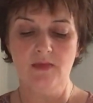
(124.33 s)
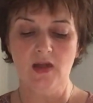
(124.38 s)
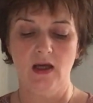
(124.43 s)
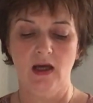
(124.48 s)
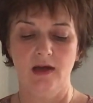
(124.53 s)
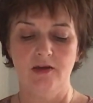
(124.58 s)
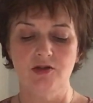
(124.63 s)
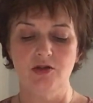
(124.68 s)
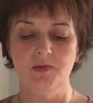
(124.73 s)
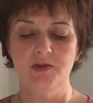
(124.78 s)

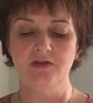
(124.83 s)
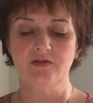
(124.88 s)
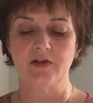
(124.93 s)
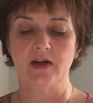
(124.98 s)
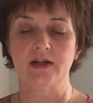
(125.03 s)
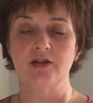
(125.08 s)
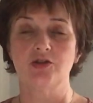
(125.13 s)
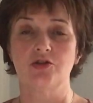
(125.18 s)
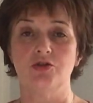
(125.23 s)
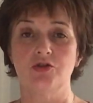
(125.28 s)
How do we
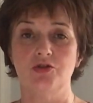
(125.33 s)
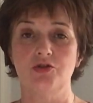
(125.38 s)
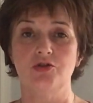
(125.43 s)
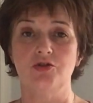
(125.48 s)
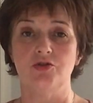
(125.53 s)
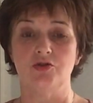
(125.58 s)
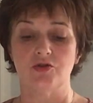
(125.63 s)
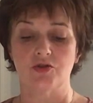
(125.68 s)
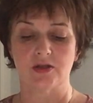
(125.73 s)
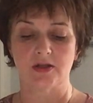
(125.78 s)
find good
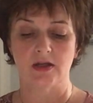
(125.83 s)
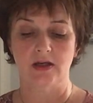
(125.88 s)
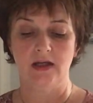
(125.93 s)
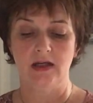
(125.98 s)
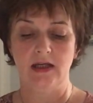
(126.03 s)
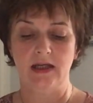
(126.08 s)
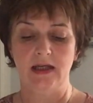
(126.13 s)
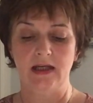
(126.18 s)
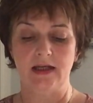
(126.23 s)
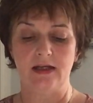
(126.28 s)
news
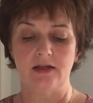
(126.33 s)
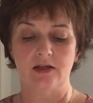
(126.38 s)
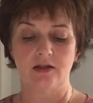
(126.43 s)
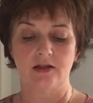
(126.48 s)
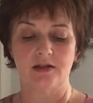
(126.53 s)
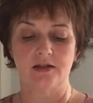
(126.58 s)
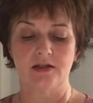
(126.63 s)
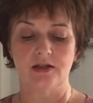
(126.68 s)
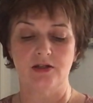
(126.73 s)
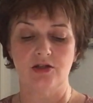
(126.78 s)
in a
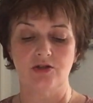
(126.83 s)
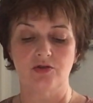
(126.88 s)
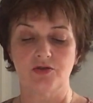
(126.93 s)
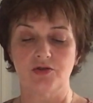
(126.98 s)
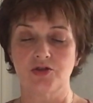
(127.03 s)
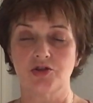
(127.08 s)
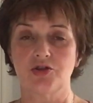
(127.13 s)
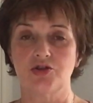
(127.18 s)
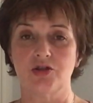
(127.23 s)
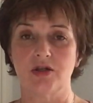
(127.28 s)
continual
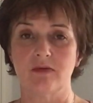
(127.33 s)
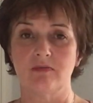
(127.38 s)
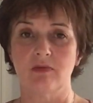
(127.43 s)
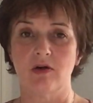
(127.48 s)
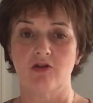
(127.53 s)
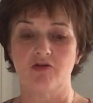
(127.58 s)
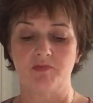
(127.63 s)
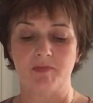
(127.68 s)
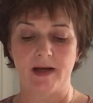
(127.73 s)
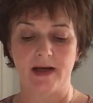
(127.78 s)
stream
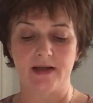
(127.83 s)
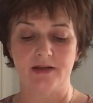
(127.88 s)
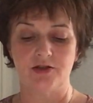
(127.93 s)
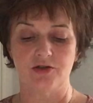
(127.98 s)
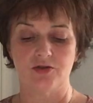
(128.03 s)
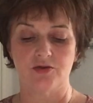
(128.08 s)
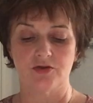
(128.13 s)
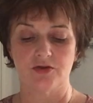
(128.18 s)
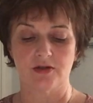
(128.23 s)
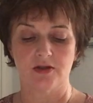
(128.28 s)
of bad
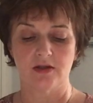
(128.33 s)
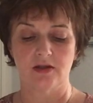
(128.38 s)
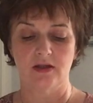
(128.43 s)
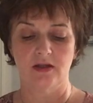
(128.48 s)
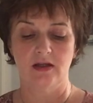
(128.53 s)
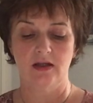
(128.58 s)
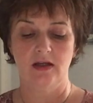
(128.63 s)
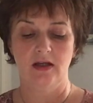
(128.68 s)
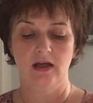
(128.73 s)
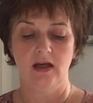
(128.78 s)
news?
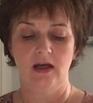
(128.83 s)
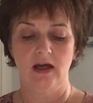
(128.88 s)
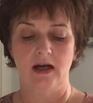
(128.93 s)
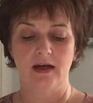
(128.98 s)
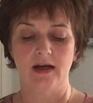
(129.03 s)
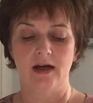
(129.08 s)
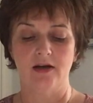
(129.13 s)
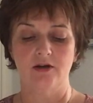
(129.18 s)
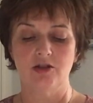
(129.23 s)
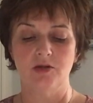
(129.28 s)

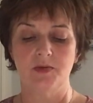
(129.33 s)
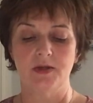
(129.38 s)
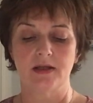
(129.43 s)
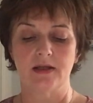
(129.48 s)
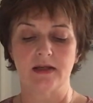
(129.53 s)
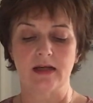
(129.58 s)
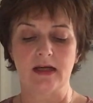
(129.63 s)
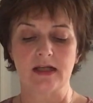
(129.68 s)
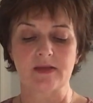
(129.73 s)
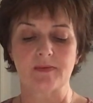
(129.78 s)
And how do we
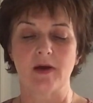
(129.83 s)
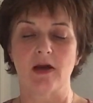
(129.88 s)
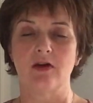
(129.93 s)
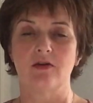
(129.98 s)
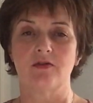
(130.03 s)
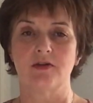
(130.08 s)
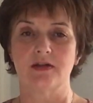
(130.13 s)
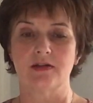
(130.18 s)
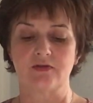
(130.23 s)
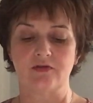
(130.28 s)
grasp how
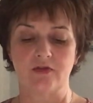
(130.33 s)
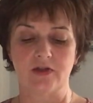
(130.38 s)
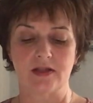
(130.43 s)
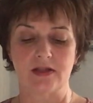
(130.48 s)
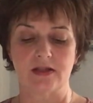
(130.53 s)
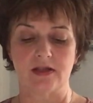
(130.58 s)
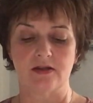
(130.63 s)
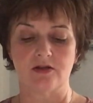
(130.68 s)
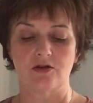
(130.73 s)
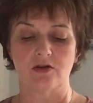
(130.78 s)
this
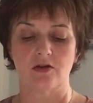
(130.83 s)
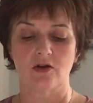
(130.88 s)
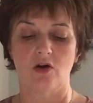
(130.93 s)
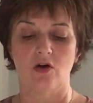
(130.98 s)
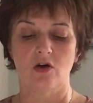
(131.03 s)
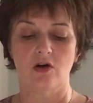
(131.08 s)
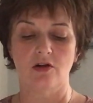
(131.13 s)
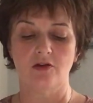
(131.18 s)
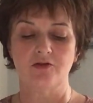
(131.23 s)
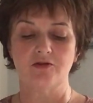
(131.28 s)
fits into the
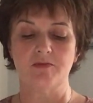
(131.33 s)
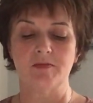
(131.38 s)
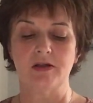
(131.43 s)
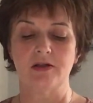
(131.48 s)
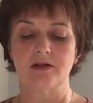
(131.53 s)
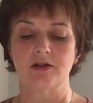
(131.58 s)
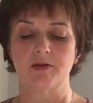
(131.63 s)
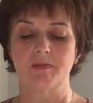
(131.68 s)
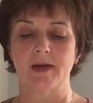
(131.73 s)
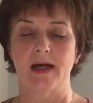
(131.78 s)

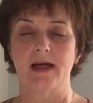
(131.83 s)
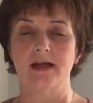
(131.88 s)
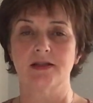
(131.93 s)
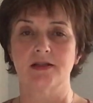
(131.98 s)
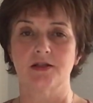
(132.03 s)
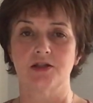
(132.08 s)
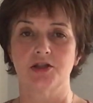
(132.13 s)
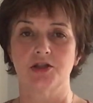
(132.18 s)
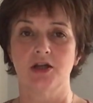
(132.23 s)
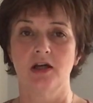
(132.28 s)
all-familiar
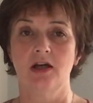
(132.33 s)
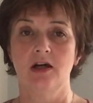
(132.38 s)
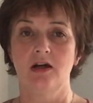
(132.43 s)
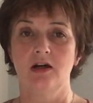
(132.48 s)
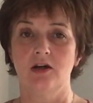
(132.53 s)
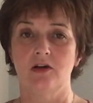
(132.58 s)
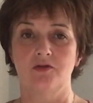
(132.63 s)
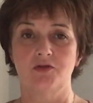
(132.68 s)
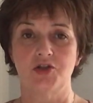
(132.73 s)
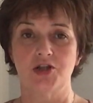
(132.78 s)
passage
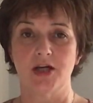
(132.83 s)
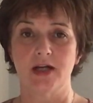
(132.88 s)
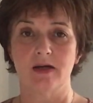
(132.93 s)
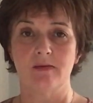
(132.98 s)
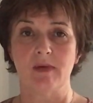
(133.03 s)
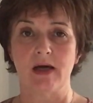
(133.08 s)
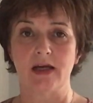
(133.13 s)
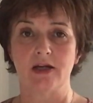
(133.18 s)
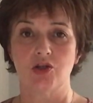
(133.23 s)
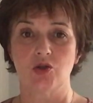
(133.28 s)
of
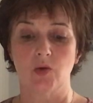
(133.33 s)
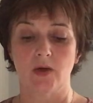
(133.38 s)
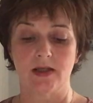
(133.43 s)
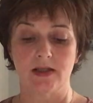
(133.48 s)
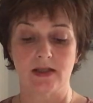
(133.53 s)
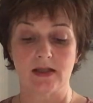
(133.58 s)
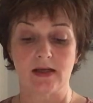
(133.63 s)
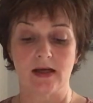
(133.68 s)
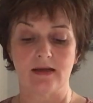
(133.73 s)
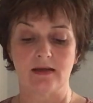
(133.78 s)
Jeremiah
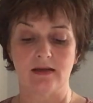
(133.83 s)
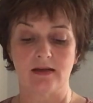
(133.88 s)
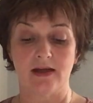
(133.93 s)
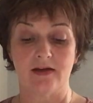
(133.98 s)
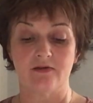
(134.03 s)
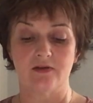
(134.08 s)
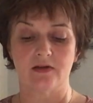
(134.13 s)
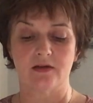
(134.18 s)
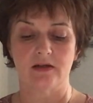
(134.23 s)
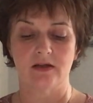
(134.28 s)

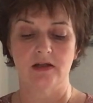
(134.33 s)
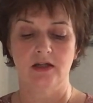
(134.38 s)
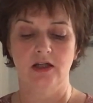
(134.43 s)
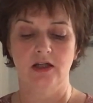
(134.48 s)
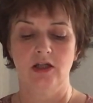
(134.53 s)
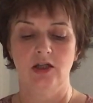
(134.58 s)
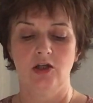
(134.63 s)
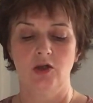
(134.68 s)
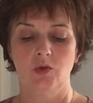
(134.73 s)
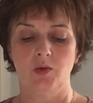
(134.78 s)
29:11,
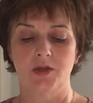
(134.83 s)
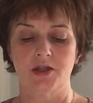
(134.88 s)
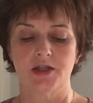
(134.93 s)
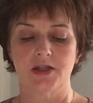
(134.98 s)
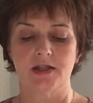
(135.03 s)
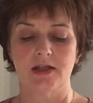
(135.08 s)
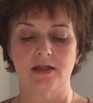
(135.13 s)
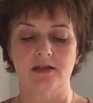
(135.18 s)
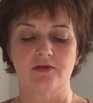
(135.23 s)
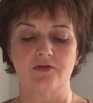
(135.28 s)
which
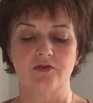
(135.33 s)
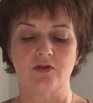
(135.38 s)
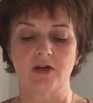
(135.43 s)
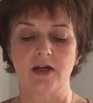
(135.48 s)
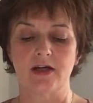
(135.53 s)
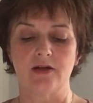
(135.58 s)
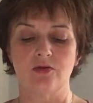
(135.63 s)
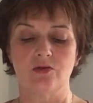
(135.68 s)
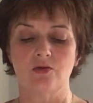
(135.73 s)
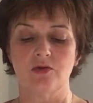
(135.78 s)
says, "For
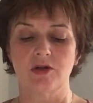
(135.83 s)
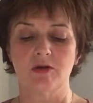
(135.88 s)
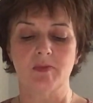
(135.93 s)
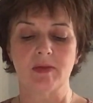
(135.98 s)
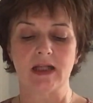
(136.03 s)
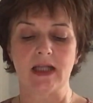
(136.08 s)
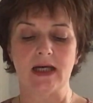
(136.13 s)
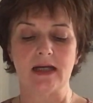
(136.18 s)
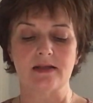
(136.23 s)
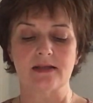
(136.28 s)
I know the
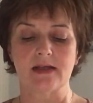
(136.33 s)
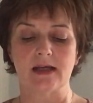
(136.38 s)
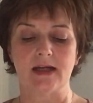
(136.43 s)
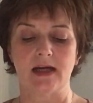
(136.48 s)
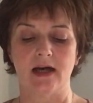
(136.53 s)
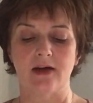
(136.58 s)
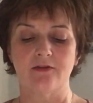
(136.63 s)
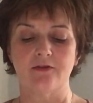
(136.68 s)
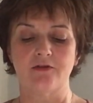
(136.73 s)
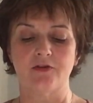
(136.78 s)
plans I
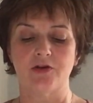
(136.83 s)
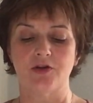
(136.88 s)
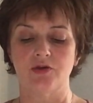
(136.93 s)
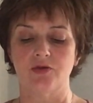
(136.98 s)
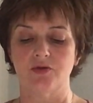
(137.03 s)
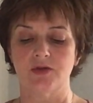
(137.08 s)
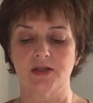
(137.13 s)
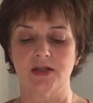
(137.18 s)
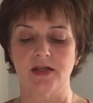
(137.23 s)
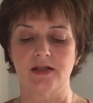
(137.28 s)
have for
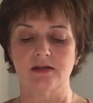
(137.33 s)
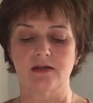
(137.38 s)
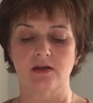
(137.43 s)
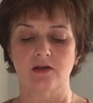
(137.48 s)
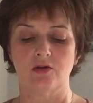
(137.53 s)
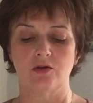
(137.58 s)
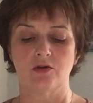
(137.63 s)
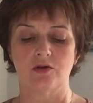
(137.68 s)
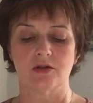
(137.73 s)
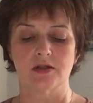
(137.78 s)
you, says the
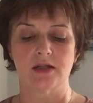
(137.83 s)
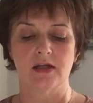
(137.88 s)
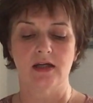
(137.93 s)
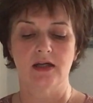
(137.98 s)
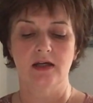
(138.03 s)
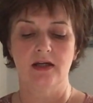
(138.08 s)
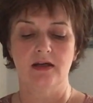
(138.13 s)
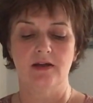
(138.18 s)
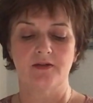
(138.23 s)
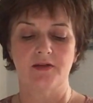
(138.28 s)
Lord.
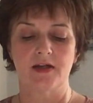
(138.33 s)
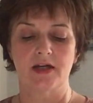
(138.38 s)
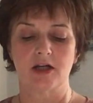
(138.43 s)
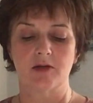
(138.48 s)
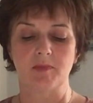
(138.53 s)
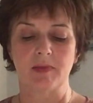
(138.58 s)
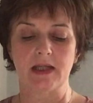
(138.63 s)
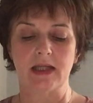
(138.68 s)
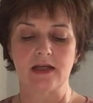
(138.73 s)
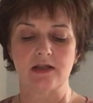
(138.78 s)
They are
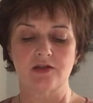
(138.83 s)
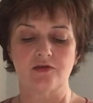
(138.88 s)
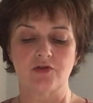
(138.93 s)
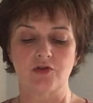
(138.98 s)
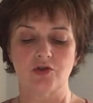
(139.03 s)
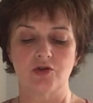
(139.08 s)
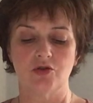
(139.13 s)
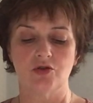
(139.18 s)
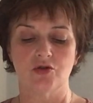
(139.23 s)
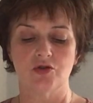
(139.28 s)
plans
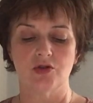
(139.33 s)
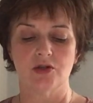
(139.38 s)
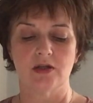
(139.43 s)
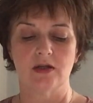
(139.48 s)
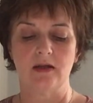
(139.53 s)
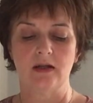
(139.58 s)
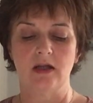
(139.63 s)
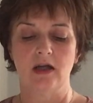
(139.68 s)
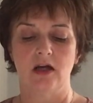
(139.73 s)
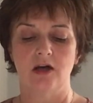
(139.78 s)
for good
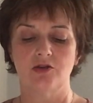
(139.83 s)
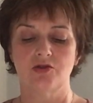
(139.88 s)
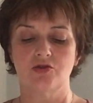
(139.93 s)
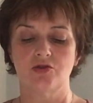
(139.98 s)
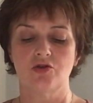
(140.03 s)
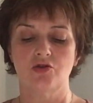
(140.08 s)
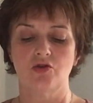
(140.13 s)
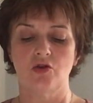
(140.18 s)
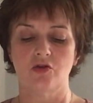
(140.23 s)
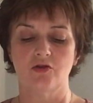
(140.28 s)
and
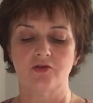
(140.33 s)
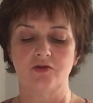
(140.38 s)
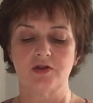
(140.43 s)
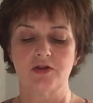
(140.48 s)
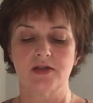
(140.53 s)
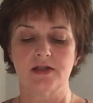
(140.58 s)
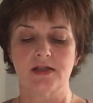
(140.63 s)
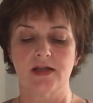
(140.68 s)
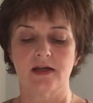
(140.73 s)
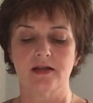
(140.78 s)
not for
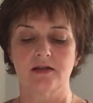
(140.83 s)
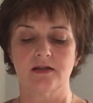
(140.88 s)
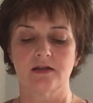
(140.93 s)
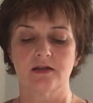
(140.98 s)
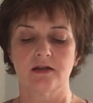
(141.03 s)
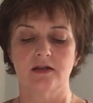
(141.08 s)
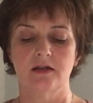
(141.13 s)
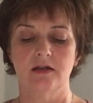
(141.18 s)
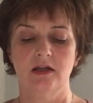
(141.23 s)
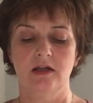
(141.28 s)

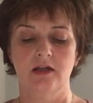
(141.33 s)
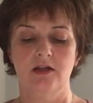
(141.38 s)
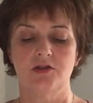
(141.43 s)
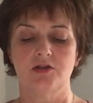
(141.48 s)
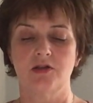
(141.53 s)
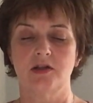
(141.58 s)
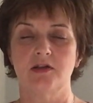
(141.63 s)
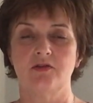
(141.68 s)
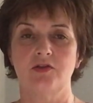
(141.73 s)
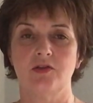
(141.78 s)
disaster, to
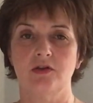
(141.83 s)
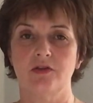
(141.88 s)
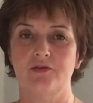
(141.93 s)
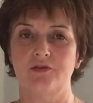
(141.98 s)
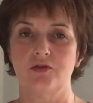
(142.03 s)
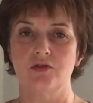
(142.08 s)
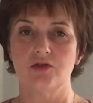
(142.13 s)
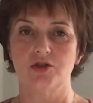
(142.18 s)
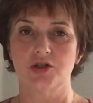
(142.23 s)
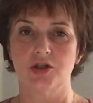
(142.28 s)
give you a
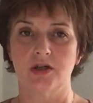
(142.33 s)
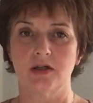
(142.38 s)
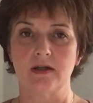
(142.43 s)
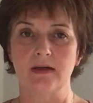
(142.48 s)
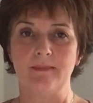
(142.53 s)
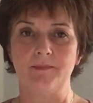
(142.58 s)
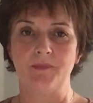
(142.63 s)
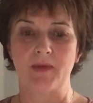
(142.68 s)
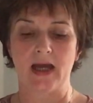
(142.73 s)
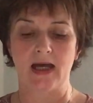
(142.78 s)
future
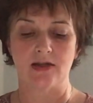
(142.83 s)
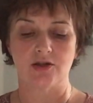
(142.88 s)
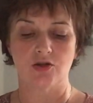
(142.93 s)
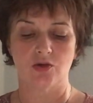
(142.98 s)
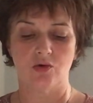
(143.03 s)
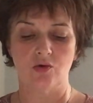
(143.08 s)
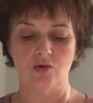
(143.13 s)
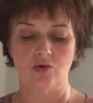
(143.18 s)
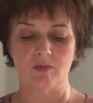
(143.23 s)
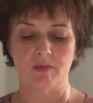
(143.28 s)
and a
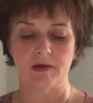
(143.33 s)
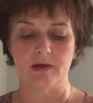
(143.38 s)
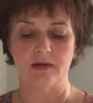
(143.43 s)
hope."